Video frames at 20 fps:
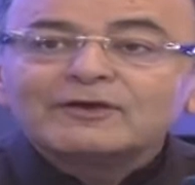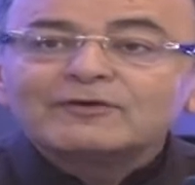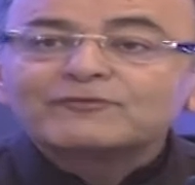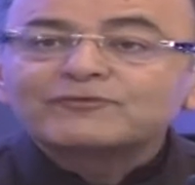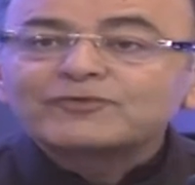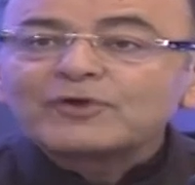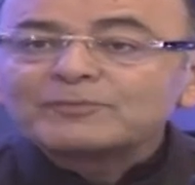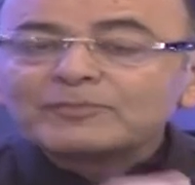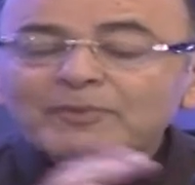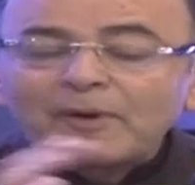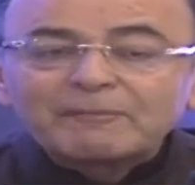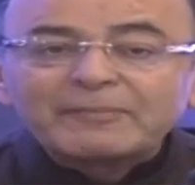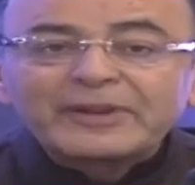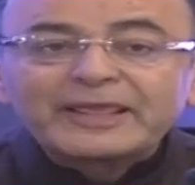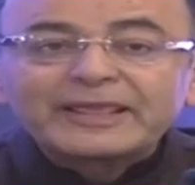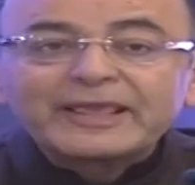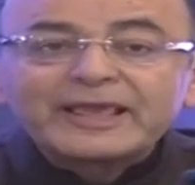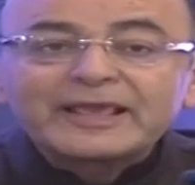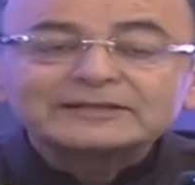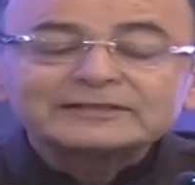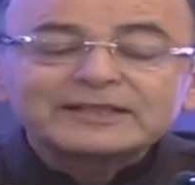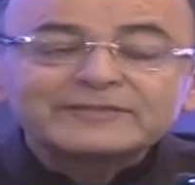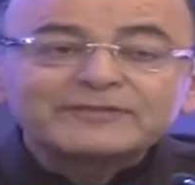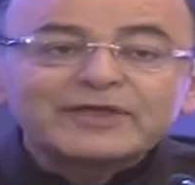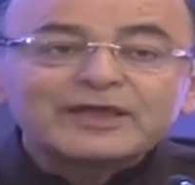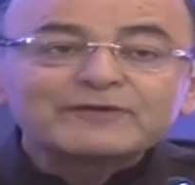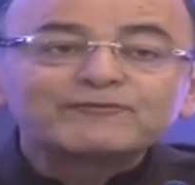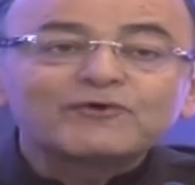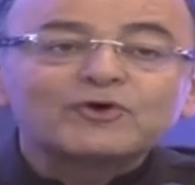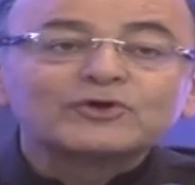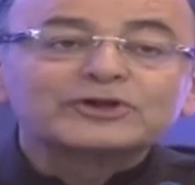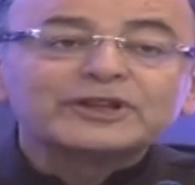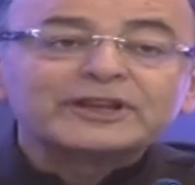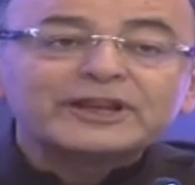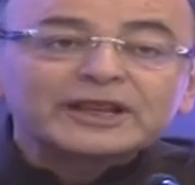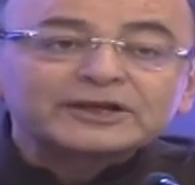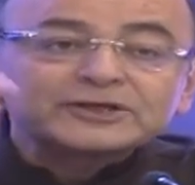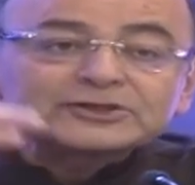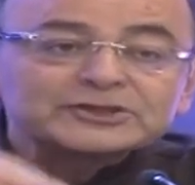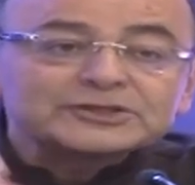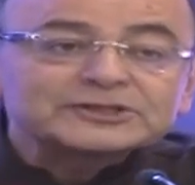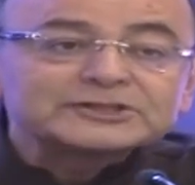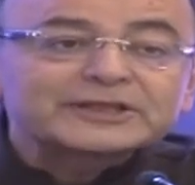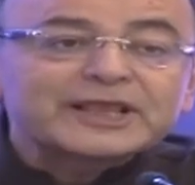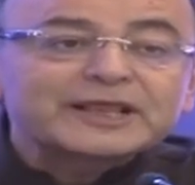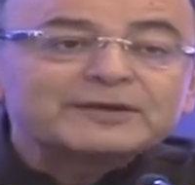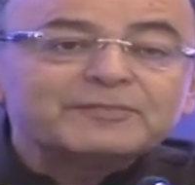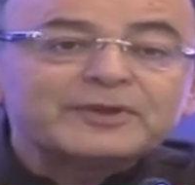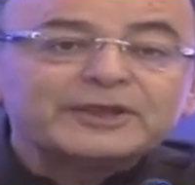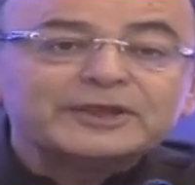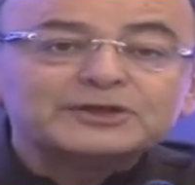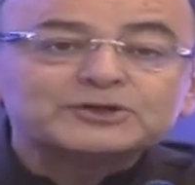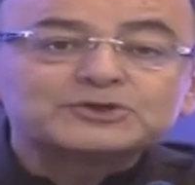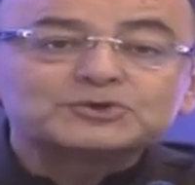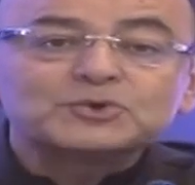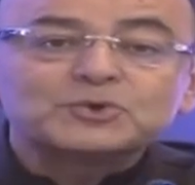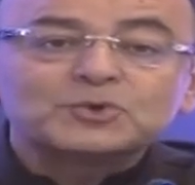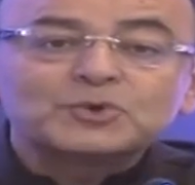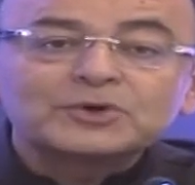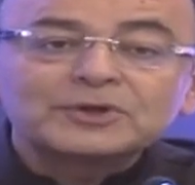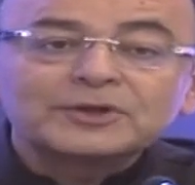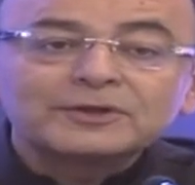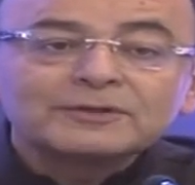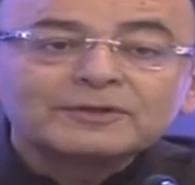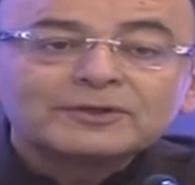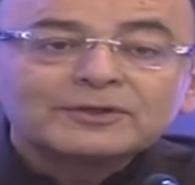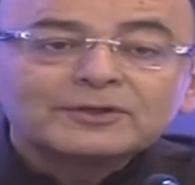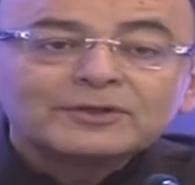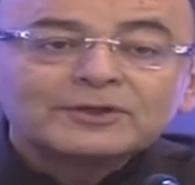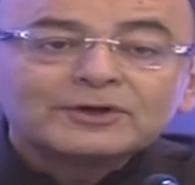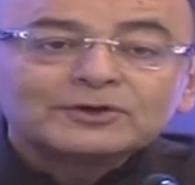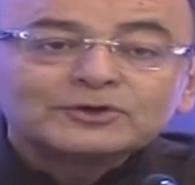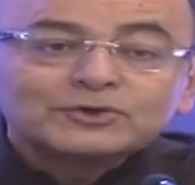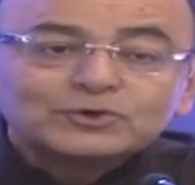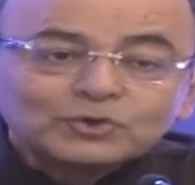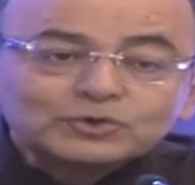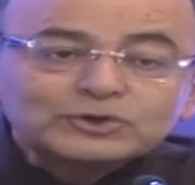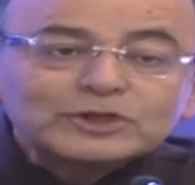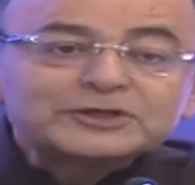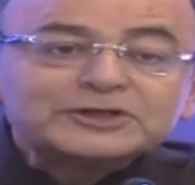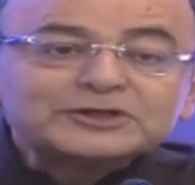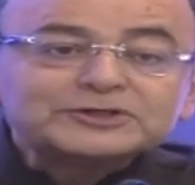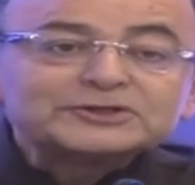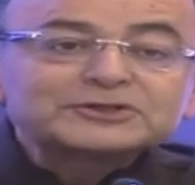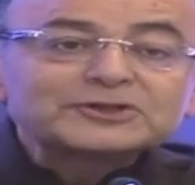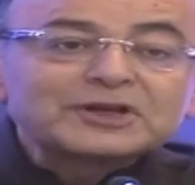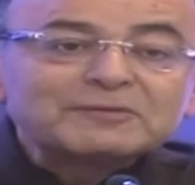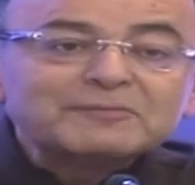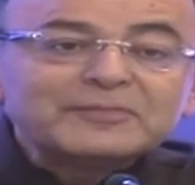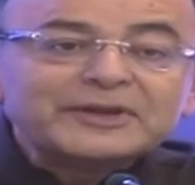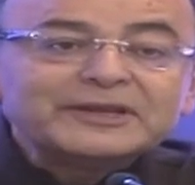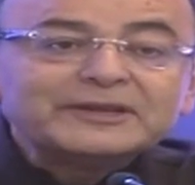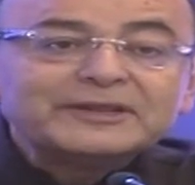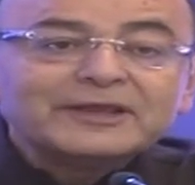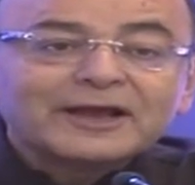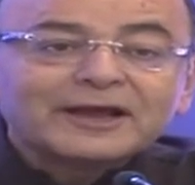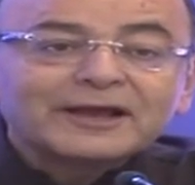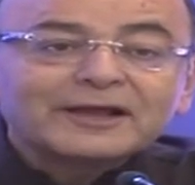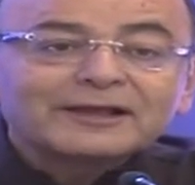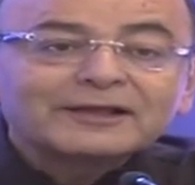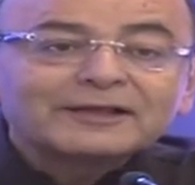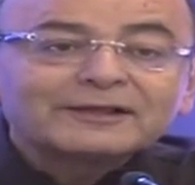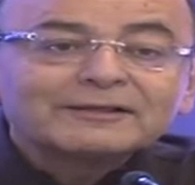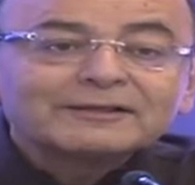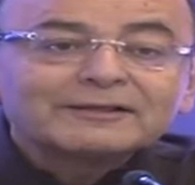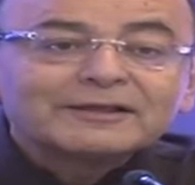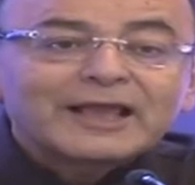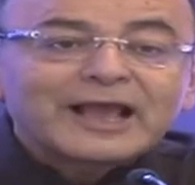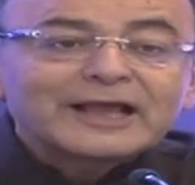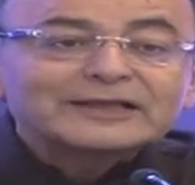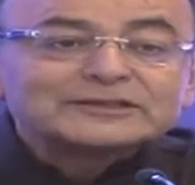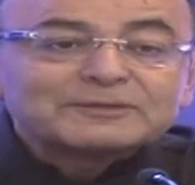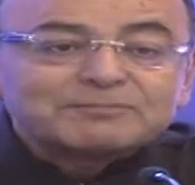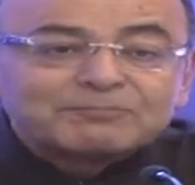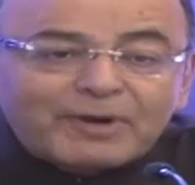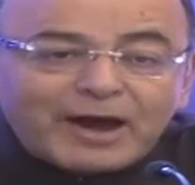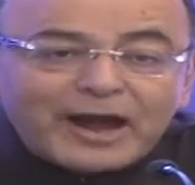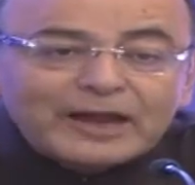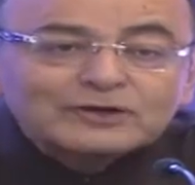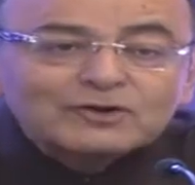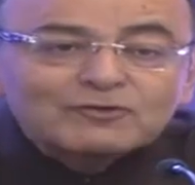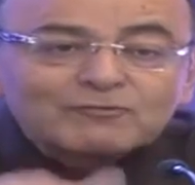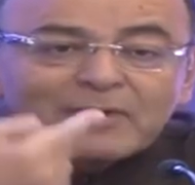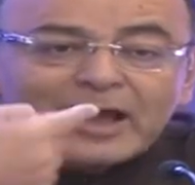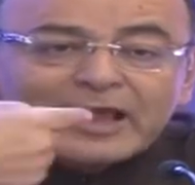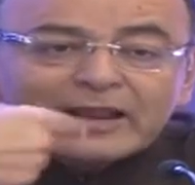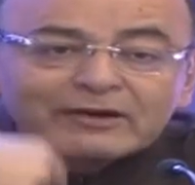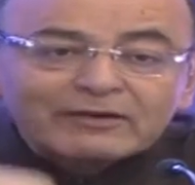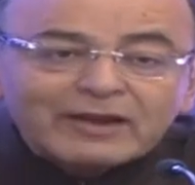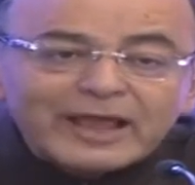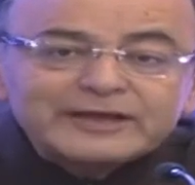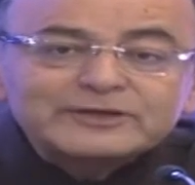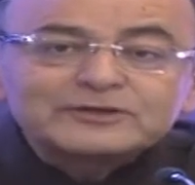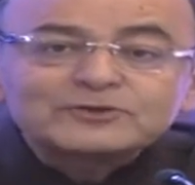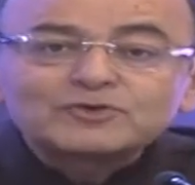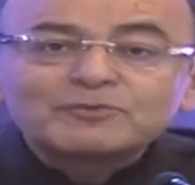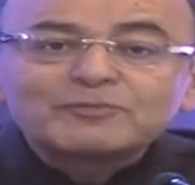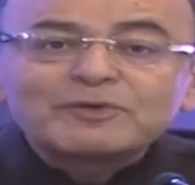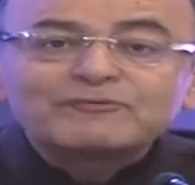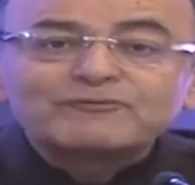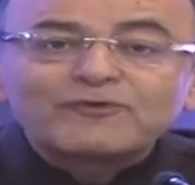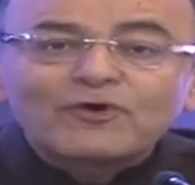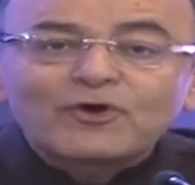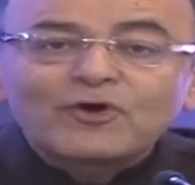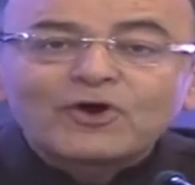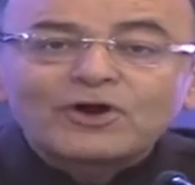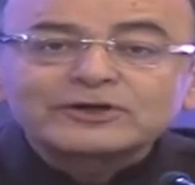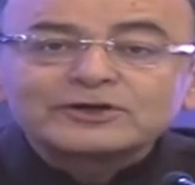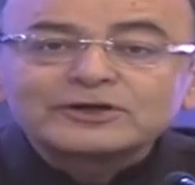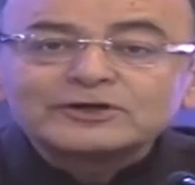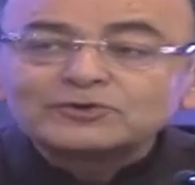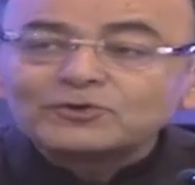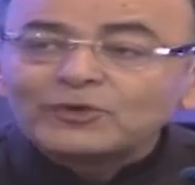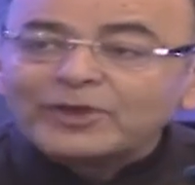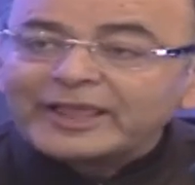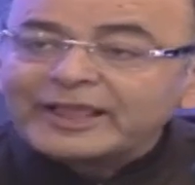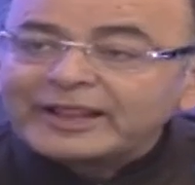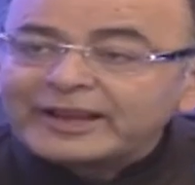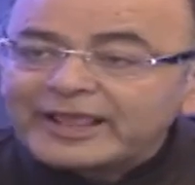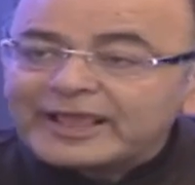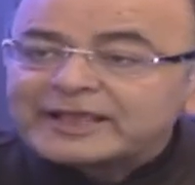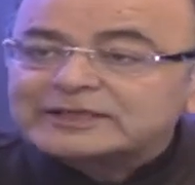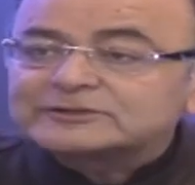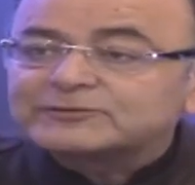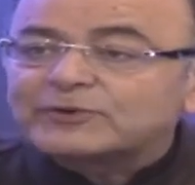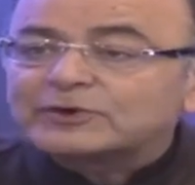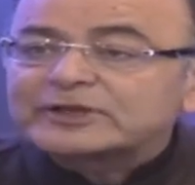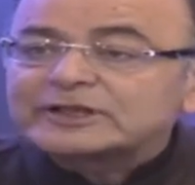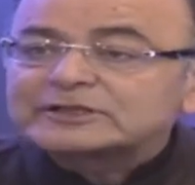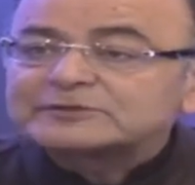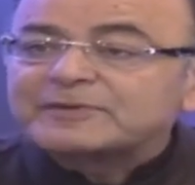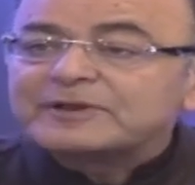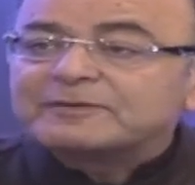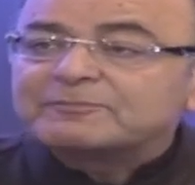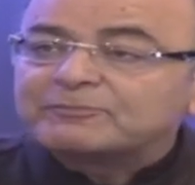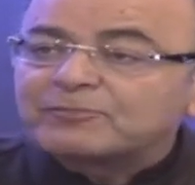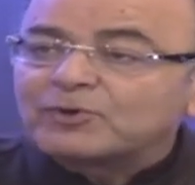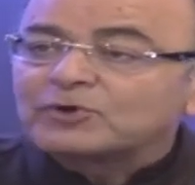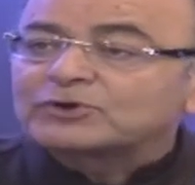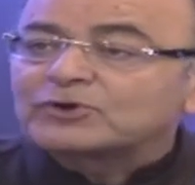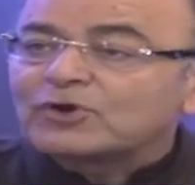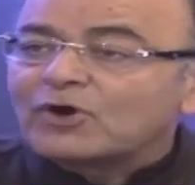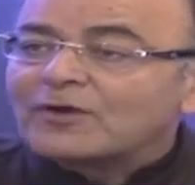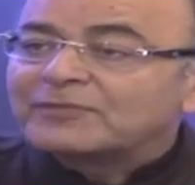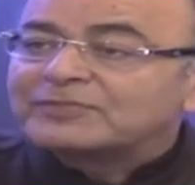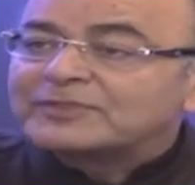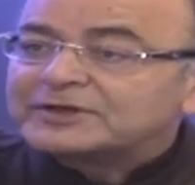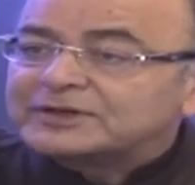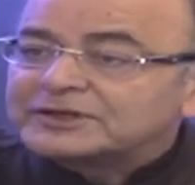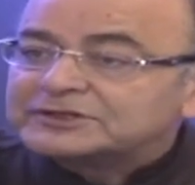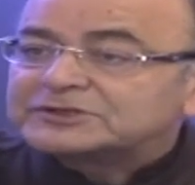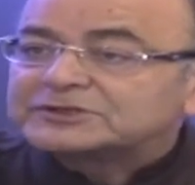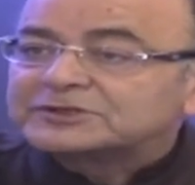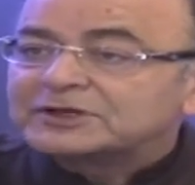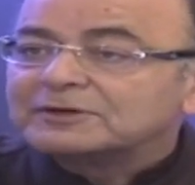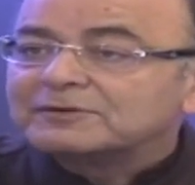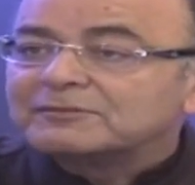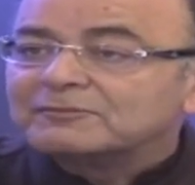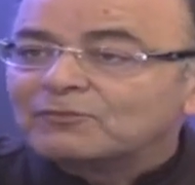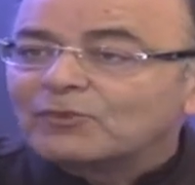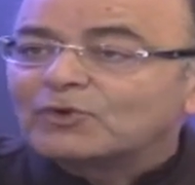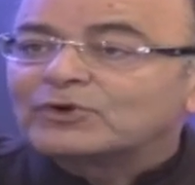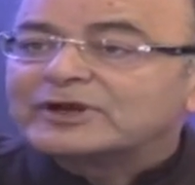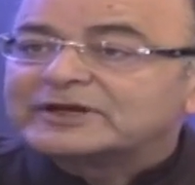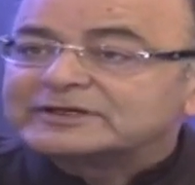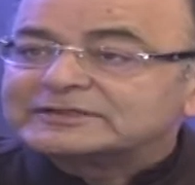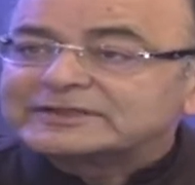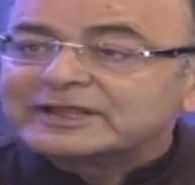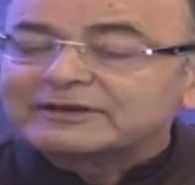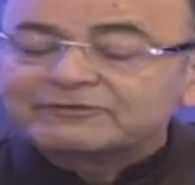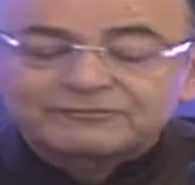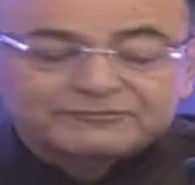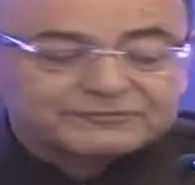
from public gaze and therefore directions can be issued to the digital media as a part of my right to be forgotten to erase what has been put on the digital mode itself.